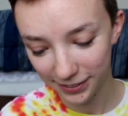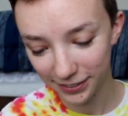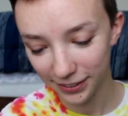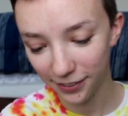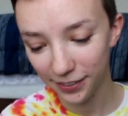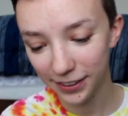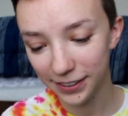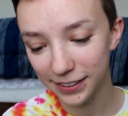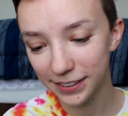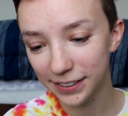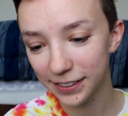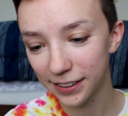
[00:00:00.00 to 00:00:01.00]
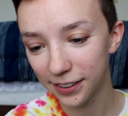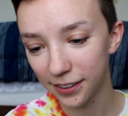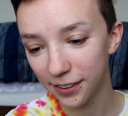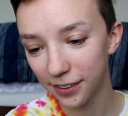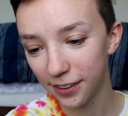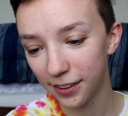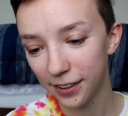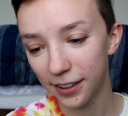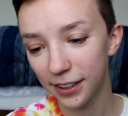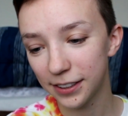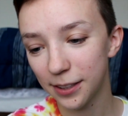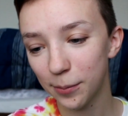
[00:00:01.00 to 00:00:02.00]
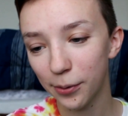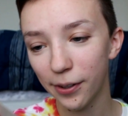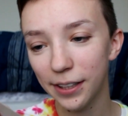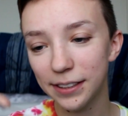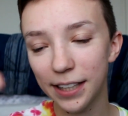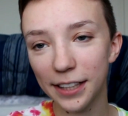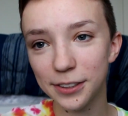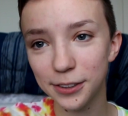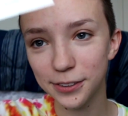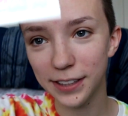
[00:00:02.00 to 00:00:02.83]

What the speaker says: So there's a temporary tattoo